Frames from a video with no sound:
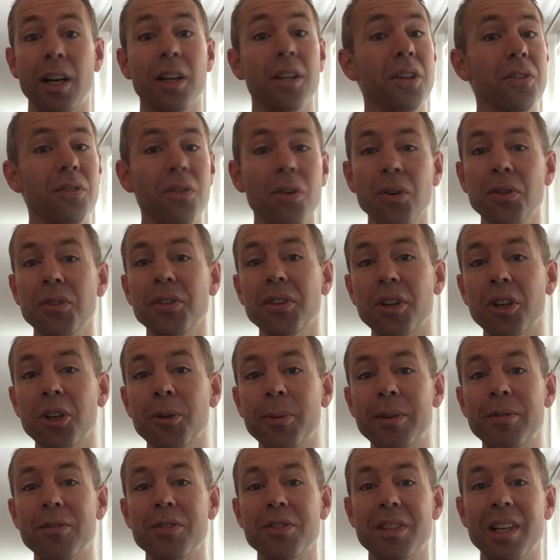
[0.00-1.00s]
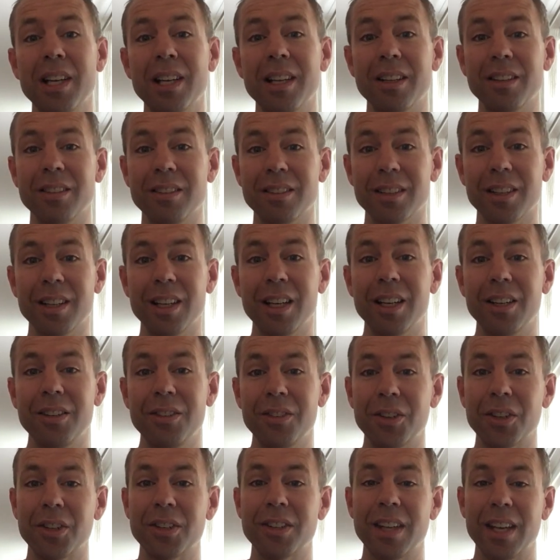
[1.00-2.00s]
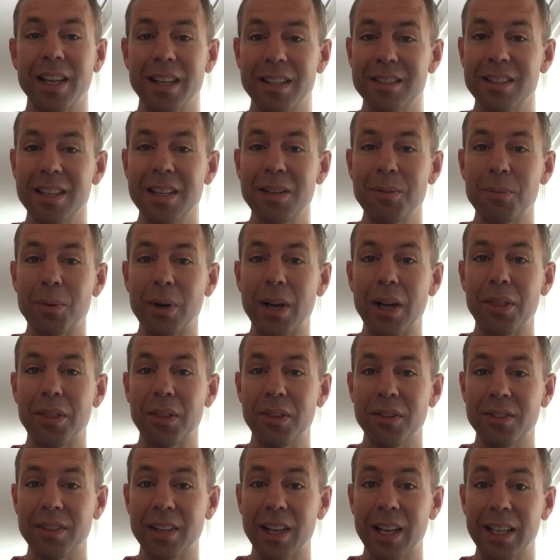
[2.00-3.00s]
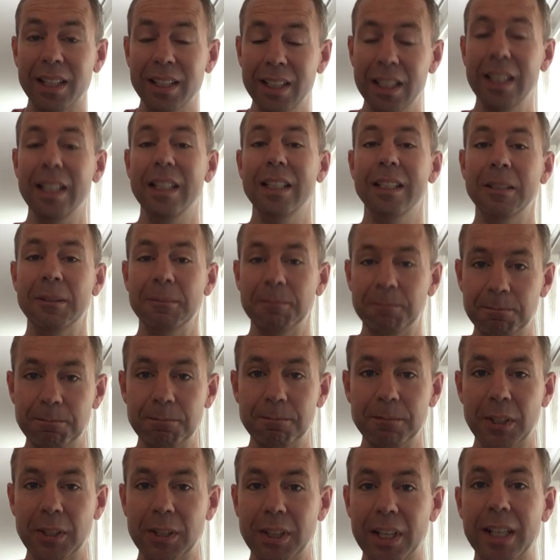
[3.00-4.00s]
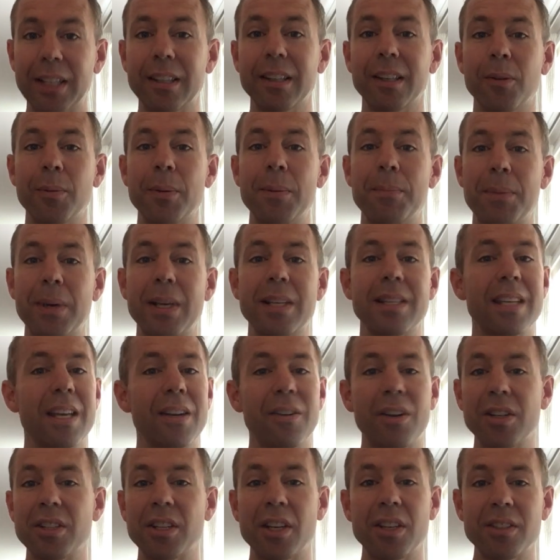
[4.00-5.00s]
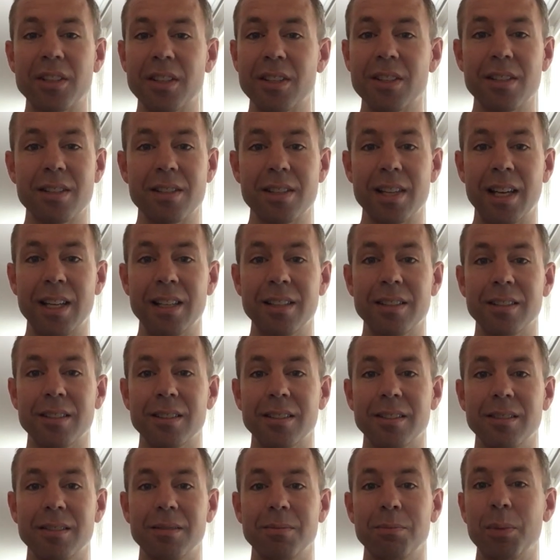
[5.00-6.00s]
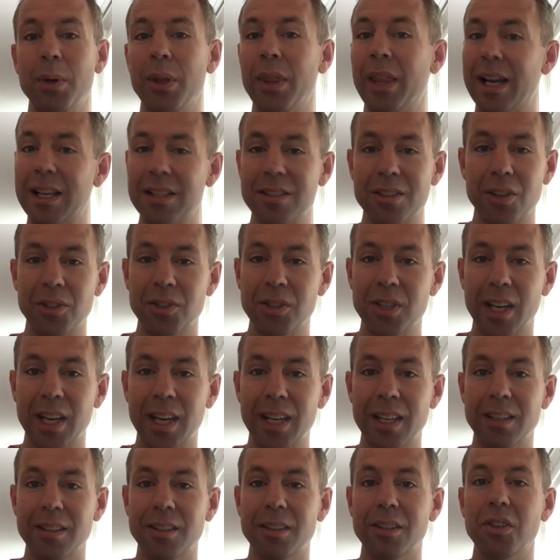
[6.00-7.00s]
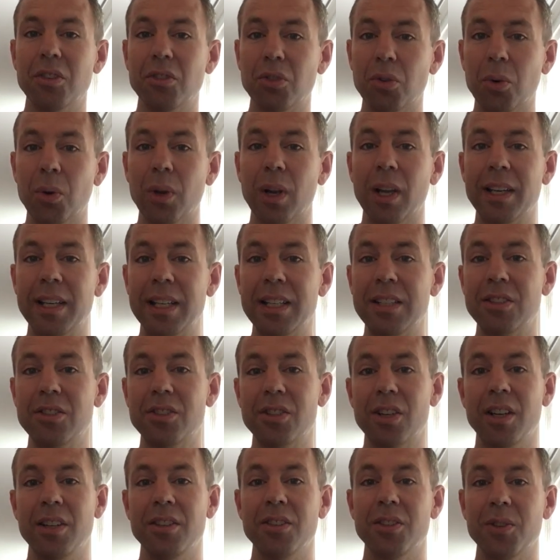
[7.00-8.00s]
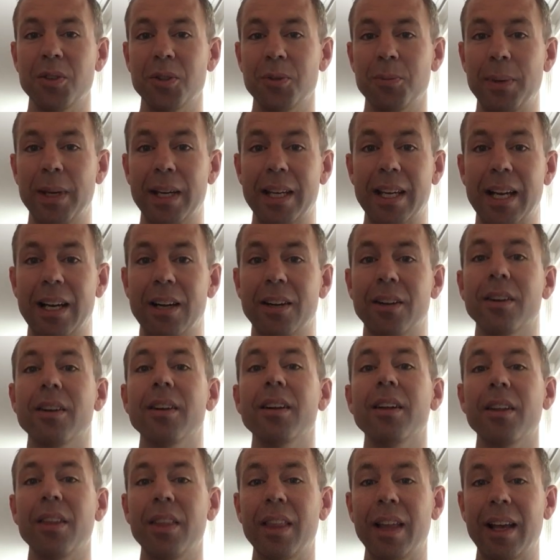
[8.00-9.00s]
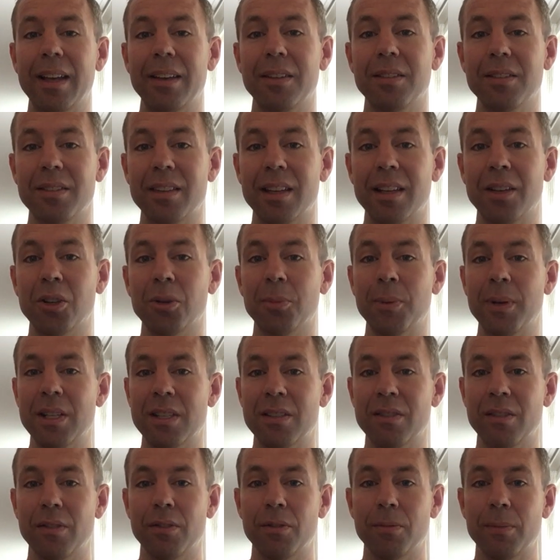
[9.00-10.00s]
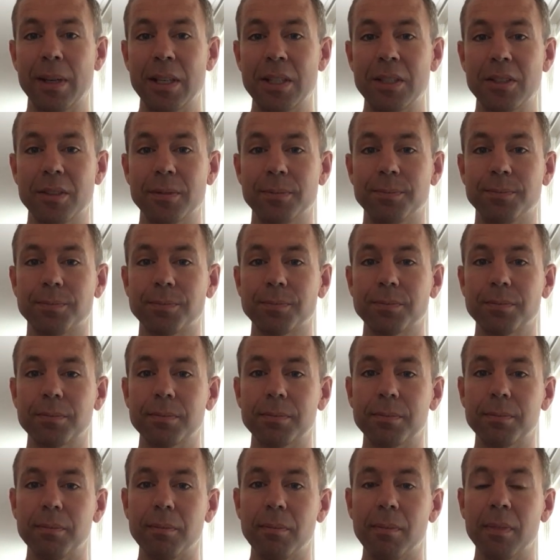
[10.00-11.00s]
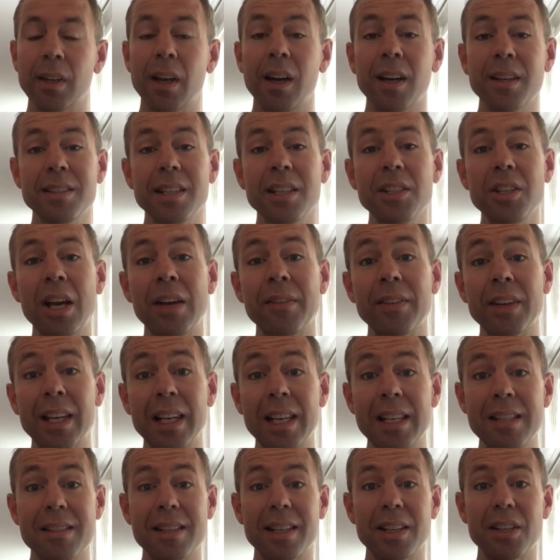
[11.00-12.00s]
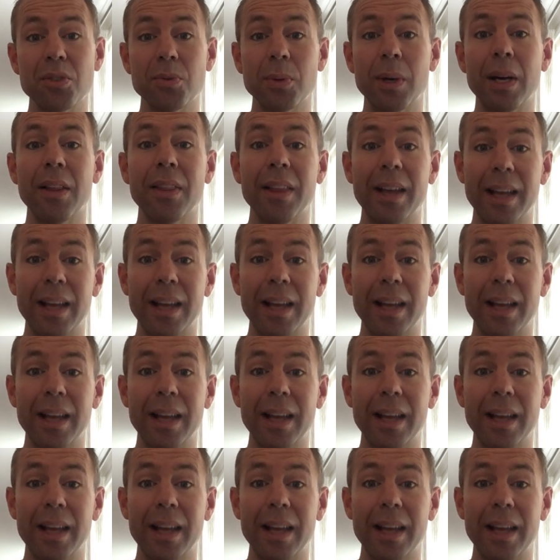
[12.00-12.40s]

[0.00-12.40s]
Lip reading: You've also got to be resilient. You've got to take a deep breath and say, okay, there'll be bits here I don't understand, but that's okay, because all I need to try and do is pick out that single piece of information. I said you're having a listening as well.